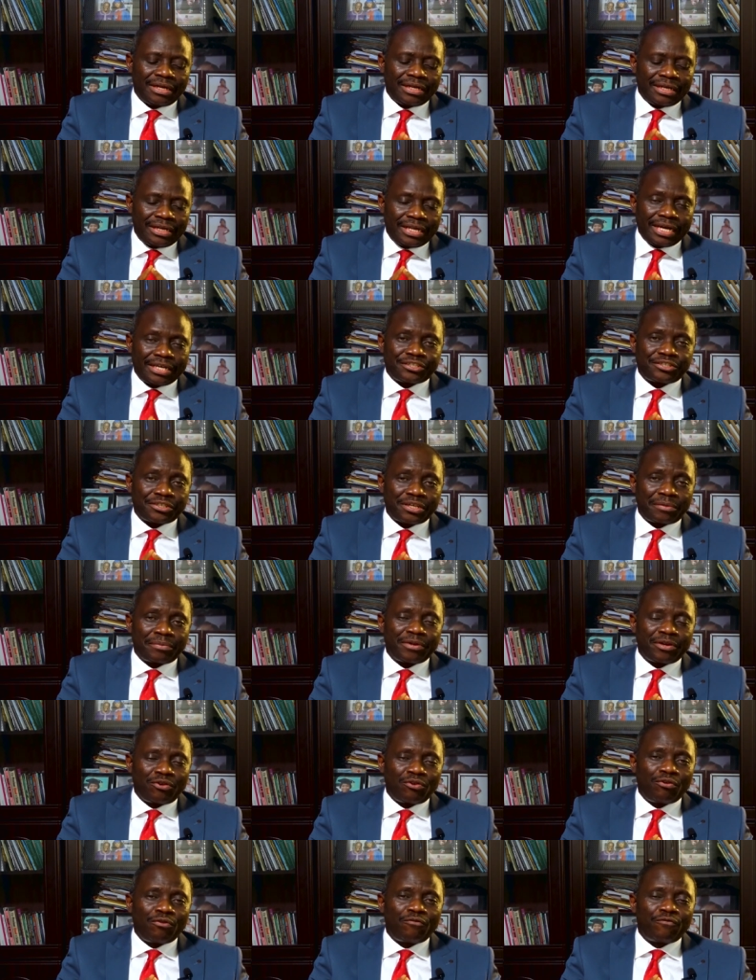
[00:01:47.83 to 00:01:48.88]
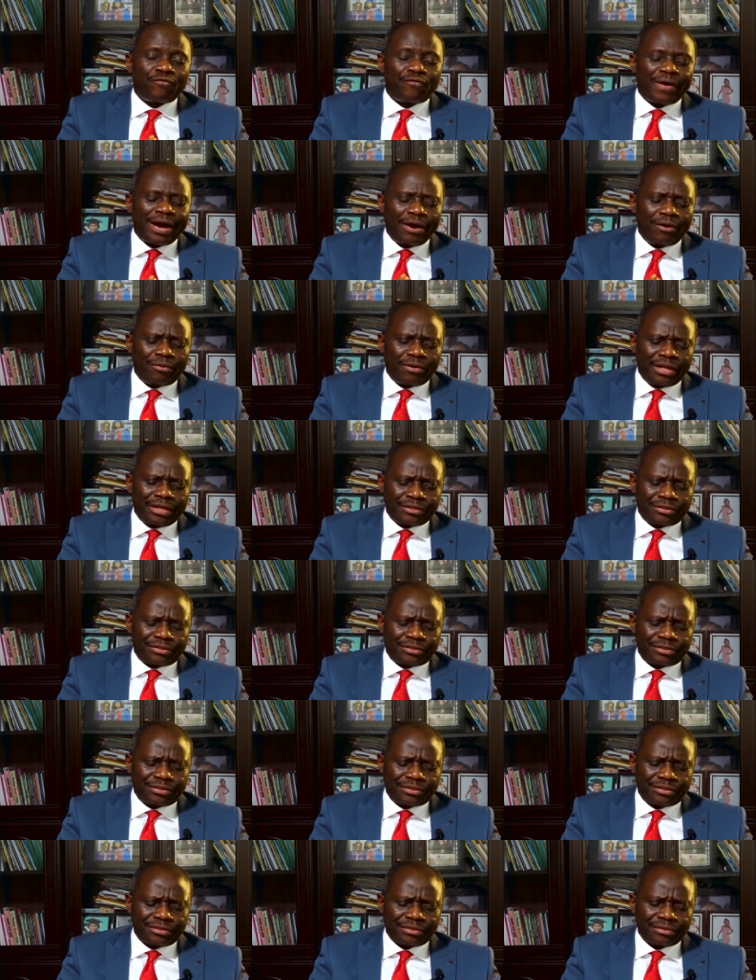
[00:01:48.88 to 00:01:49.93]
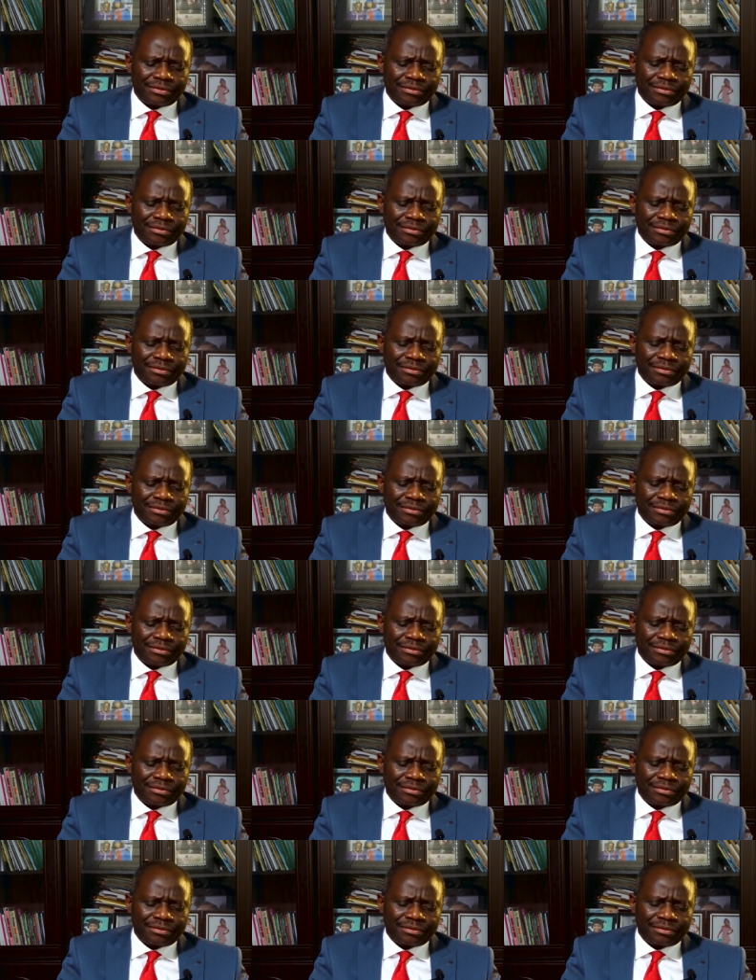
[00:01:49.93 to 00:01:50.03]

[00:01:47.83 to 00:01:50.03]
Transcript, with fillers: there shall be no violence